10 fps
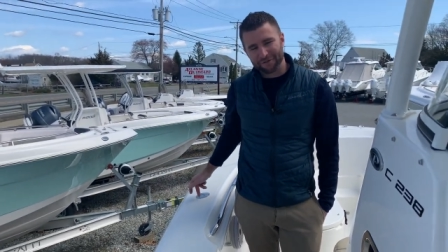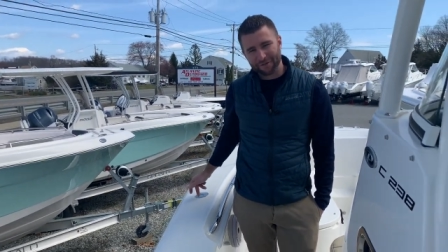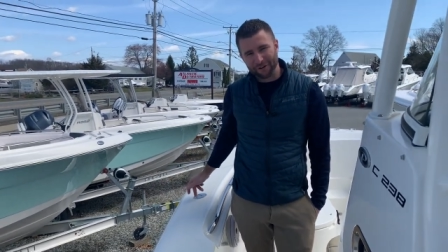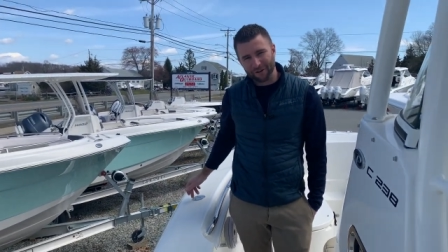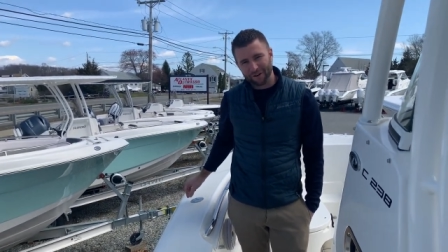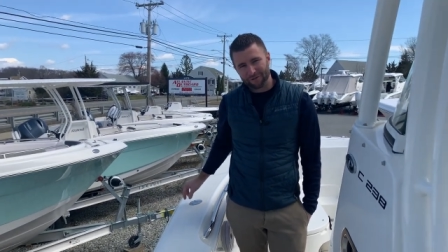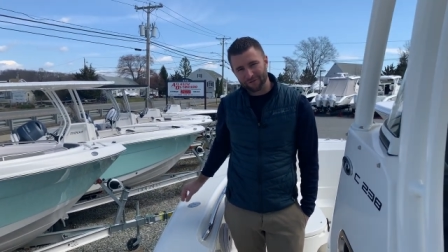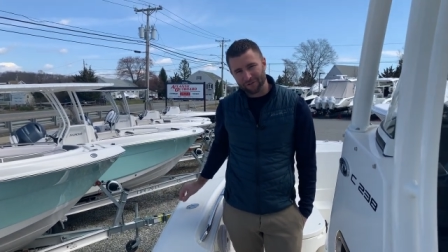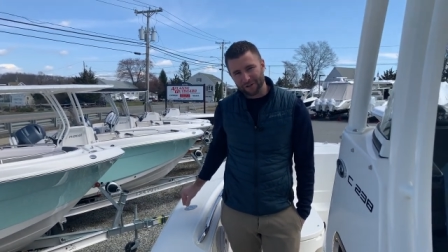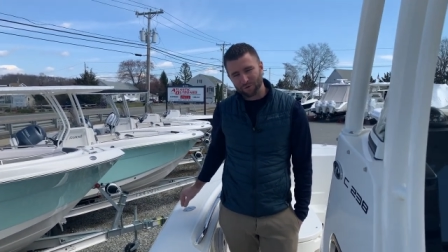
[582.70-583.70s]
your, your
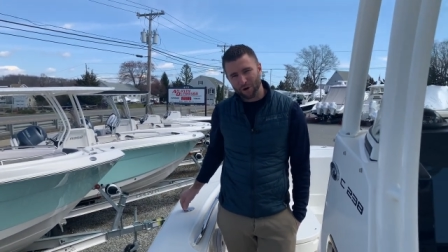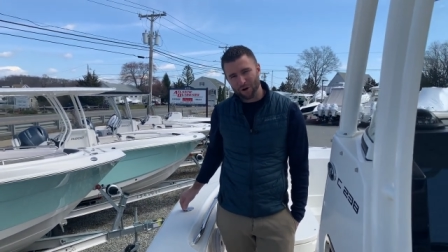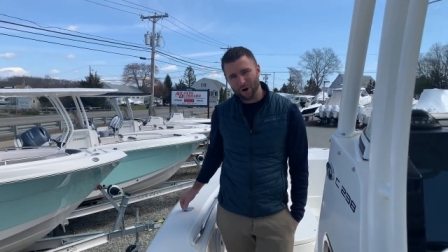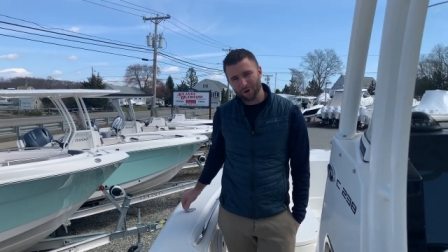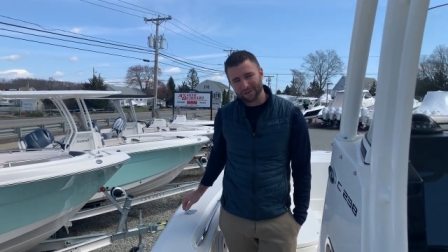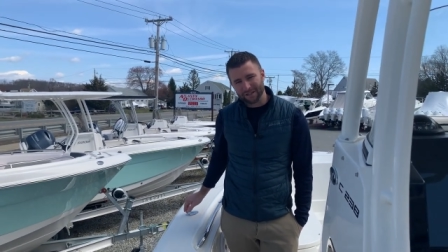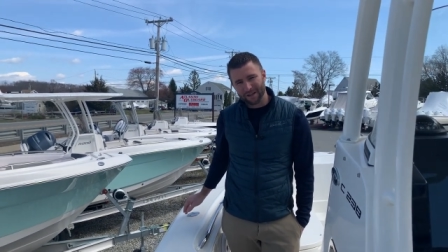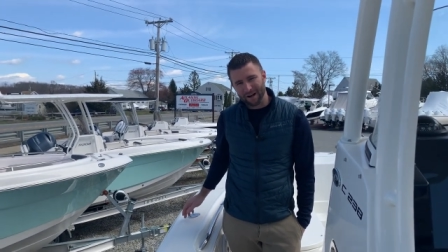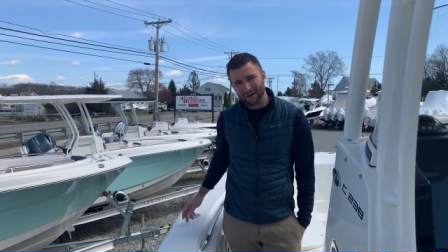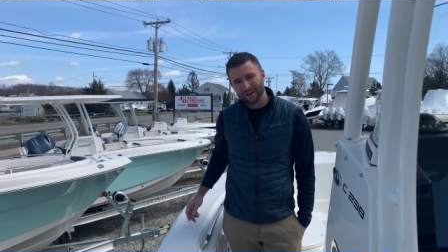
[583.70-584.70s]
freshwater hose in
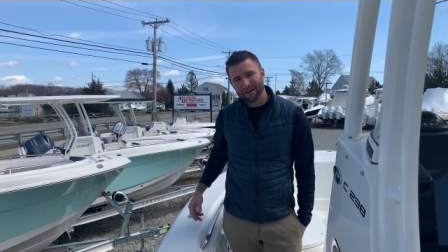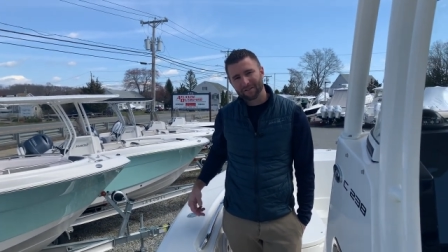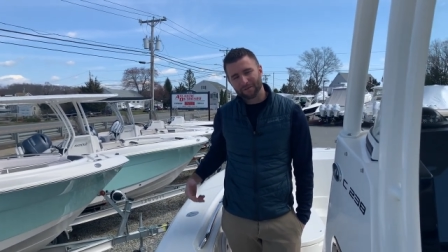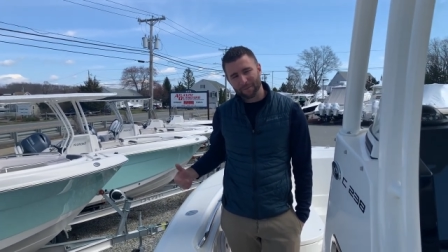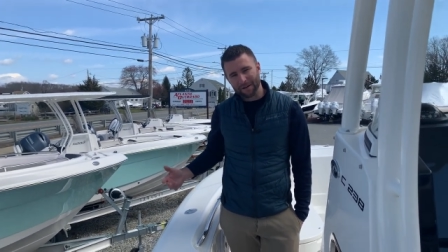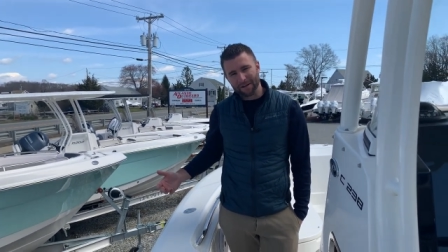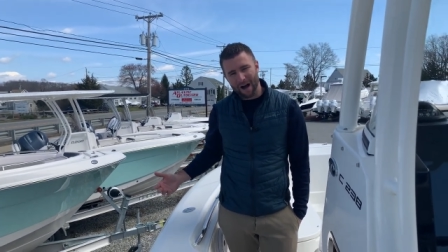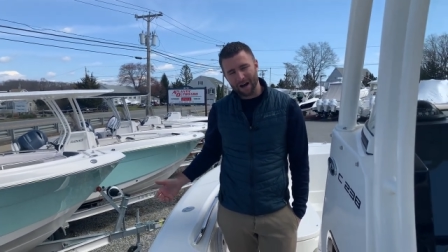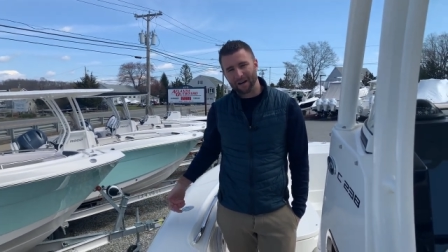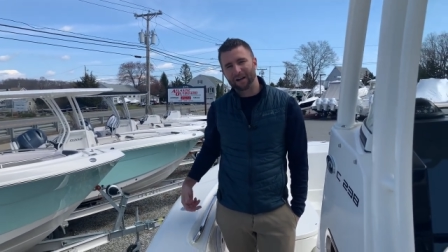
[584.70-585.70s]
there from the
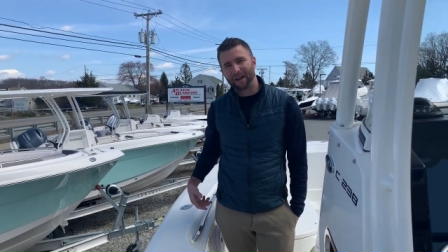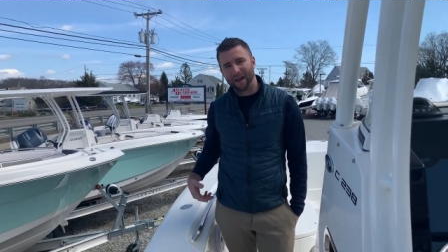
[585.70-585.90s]
dock,